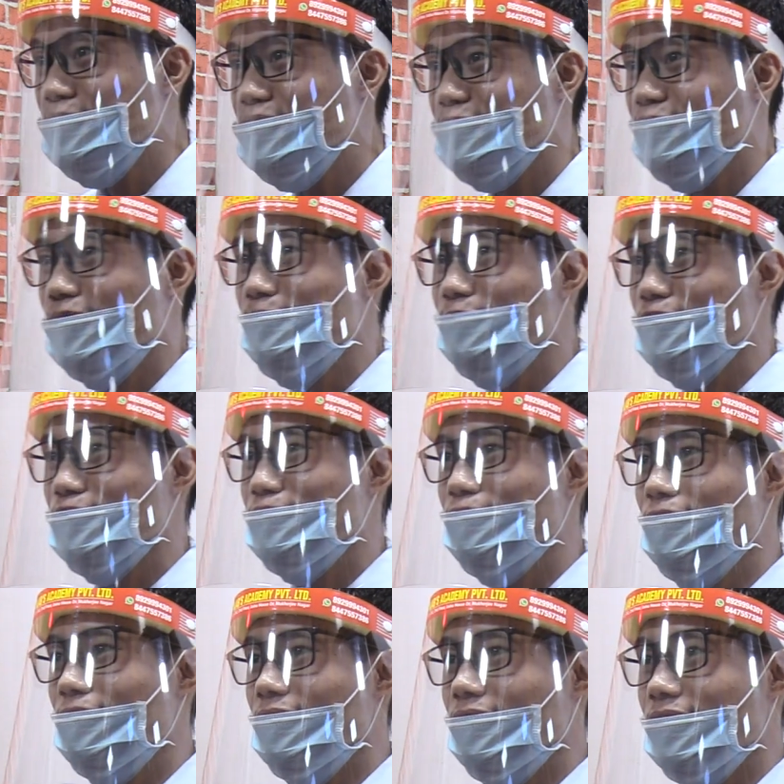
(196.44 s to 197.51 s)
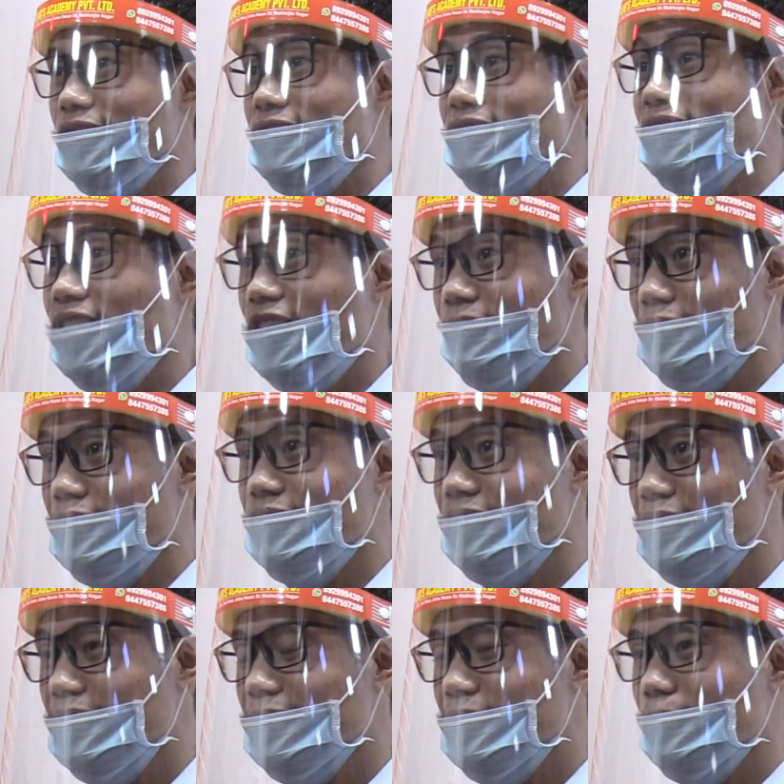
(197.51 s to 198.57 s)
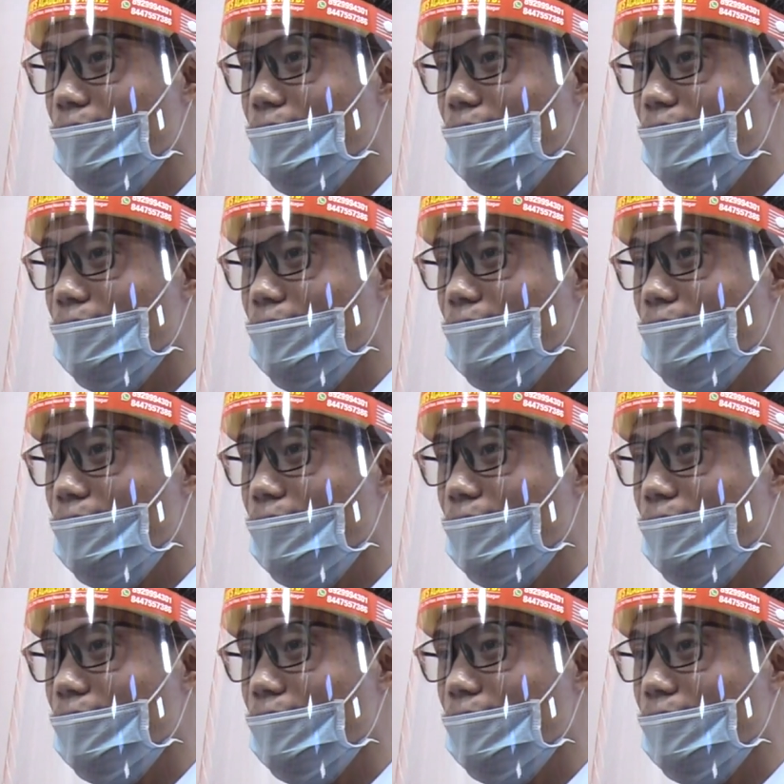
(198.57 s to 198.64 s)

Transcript: is famous for its diversities